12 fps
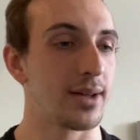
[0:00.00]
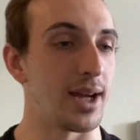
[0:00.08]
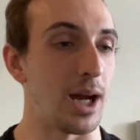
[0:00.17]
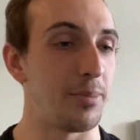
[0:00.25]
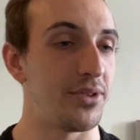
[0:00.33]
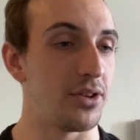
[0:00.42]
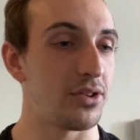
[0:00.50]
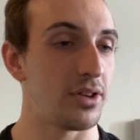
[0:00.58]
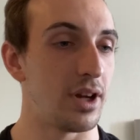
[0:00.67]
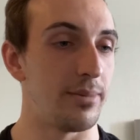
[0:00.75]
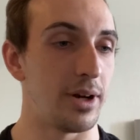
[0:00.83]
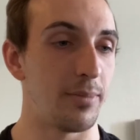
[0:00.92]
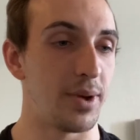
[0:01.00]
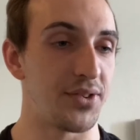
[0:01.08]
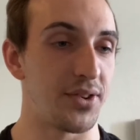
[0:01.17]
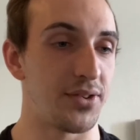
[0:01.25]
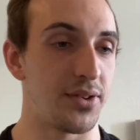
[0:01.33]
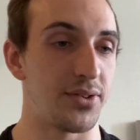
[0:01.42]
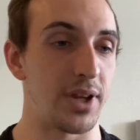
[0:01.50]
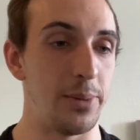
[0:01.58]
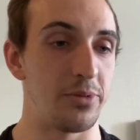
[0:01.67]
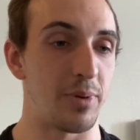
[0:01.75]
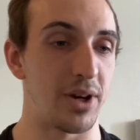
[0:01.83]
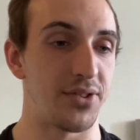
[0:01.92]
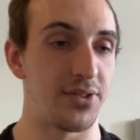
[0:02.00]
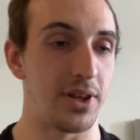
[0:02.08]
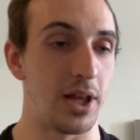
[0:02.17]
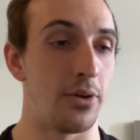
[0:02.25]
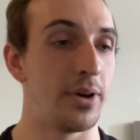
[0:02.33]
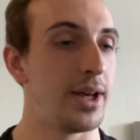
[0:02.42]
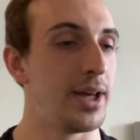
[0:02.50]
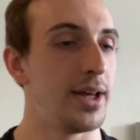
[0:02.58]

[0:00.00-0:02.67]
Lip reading: Competition among businesses keeps prices low.